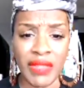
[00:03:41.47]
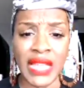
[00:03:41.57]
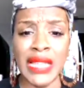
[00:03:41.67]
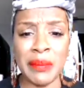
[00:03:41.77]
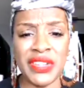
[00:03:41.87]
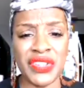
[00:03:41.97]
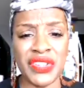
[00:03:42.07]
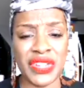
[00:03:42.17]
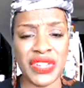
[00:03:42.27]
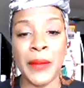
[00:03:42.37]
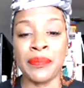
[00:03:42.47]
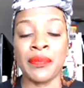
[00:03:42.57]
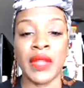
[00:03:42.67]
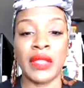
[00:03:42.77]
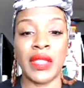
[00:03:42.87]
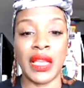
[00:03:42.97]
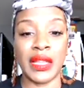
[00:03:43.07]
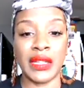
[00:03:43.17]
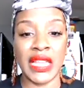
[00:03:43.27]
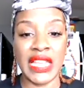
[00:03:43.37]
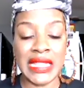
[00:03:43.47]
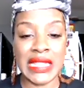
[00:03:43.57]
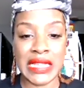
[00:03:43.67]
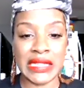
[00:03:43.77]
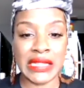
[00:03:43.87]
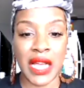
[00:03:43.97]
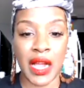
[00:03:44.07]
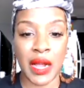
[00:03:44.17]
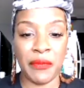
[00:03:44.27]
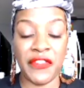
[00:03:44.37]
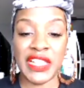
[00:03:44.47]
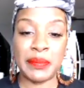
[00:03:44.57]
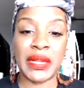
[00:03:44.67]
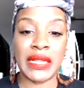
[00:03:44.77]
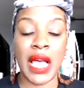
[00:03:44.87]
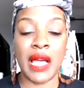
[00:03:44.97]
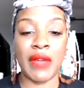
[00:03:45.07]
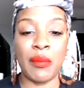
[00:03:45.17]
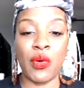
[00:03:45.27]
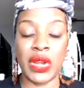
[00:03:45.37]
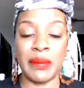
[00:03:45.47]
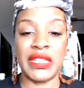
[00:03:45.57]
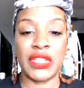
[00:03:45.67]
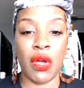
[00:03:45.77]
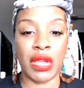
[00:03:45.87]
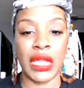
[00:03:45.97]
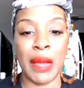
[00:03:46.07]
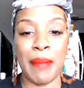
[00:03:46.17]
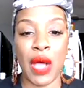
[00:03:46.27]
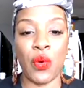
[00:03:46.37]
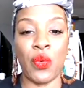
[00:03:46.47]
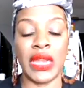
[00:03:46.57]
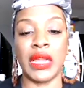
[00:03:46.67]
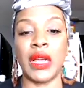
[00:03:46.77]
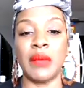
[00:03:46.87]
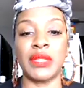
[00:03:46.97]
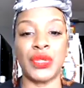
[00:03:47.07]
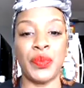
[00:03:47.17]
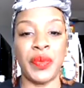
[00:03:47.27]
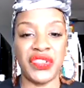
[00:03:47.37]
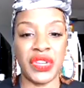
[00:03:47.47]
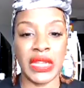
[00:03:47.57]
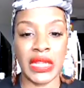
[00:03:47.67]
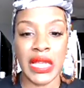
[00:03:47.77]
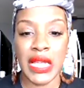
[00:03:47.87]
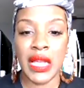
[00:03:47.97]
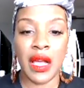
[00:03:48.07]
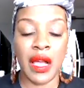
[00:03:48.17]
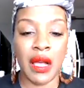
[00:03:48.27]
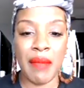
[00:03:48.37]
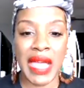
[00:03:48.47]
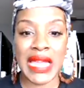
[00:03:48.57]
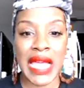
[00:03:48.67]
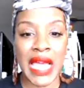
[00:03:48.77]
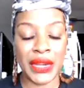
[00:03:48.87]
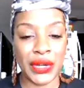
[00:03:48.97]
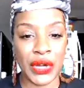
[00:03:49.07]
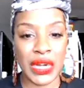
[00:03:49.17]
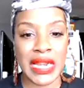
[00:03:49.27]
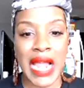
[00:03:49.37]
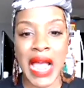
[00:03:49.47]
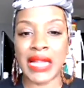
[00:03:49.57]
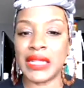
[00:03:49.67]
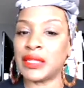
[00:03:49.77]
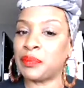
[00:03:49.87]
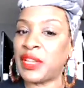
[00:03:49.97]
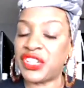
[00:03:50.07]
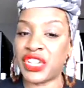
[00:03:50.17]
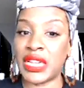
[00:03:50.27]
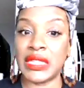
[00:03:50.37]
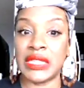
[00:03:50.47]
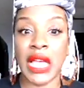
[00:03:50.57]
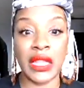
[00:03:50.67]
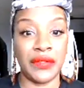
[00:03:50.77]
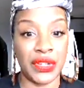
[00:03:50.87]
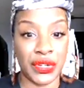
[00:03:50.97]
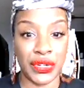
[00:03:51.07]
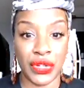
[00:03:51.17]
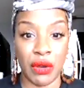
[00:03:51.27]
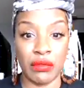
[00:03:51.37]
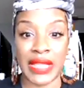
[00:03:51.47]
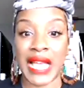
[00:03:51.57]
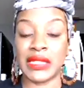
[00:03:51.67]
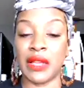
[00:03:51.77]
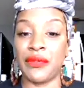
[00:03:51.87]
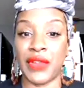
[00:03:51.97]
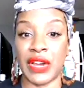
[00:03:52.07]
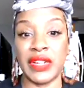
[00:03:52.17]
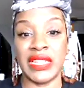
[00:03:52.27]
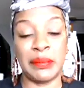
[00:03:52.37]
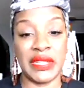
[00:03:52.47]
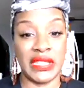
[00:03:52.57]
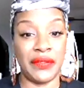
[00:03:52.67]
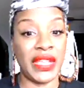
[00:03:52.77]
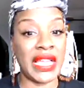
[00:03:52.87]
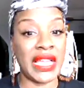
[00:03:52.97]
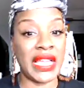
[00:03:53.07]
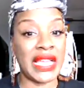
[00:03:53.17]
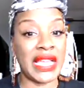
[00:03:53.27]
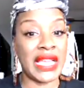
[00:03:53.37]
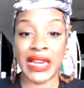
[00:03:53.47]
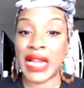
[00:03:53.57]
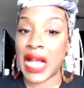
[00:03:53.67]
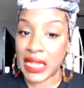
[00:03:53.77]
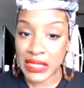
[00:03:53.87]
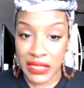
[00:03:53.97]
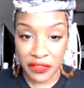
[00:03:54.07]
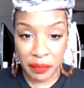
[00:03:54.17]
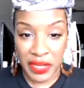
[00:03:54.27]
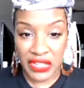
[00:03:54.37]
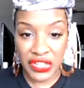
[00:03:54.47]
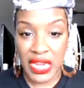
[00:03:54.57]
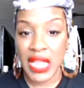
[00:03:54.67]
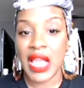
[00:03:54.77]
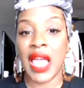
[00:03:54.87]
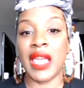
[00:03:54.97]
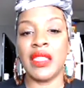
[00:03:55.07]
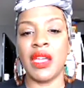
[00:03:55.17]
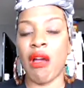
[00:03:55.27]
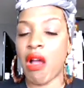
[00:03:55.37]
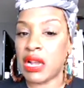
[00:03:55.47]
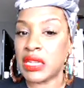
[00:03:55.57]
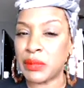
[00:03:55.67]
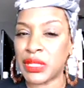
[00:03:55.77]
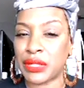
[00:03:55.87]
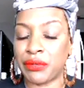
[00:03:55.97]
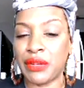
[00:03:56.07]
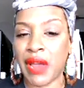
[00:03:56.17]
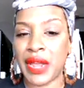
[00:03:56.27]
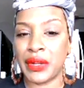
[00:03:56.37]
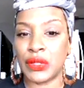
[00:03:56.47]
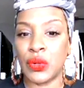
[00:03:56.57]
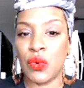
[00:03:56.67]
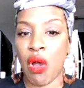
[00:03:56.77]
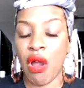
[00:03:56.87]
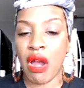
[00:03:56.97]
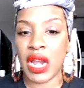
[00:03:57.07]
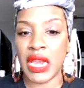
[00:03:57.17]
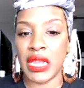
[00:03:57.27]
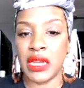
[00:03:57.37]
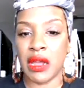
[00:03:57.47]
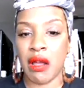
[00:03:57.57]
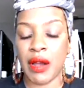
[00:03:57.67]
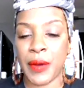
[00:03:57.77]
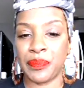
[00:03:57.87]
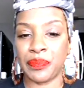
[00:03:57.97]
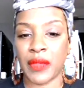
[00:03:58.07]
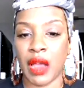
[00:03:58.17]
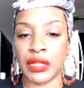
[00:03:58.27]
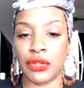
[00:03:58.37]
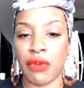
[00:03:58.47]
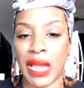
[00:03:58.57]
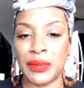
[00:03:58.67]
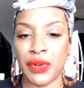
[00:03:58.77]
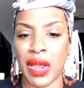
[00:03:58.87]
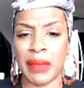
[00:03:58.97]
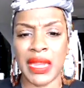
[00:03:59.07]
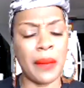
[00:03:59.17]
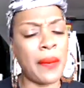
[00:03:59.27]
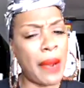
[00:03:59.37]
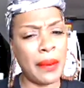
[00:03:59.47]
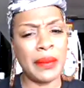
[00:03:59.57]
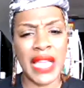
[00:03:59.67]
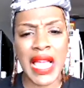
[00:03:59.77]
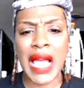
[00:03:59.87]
let me just say that in this Facebook Live, I'm going to be talking about when it comes to pitching an editor, not pitching a television show. That's a very specific and different kinds of pitch. And there are some screenwriters who are in our scribe tribe. And I probably